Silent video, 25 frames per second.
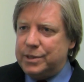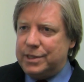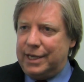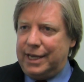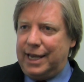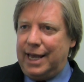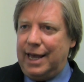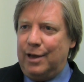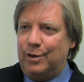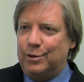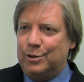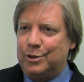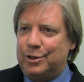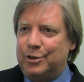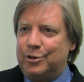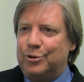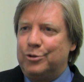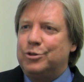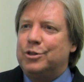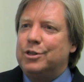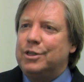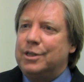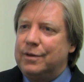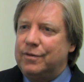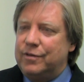the counselor
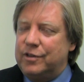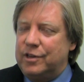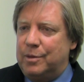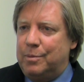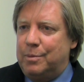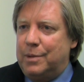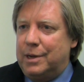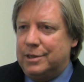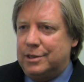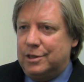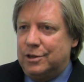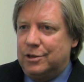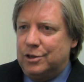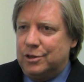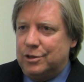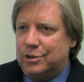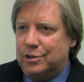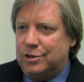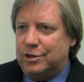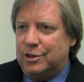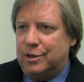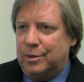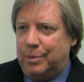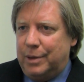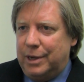deliver the messages
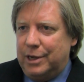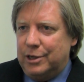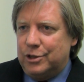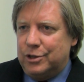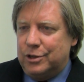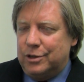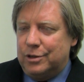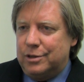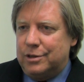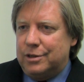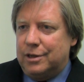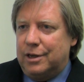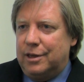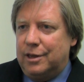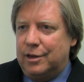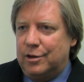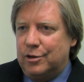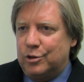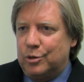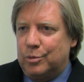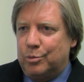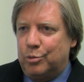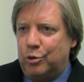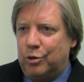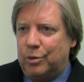to the patients and their
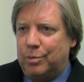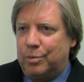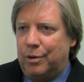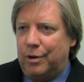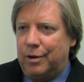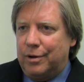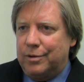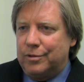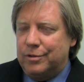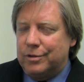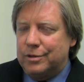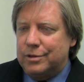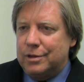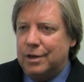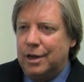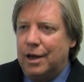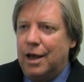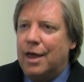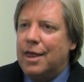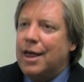support partners.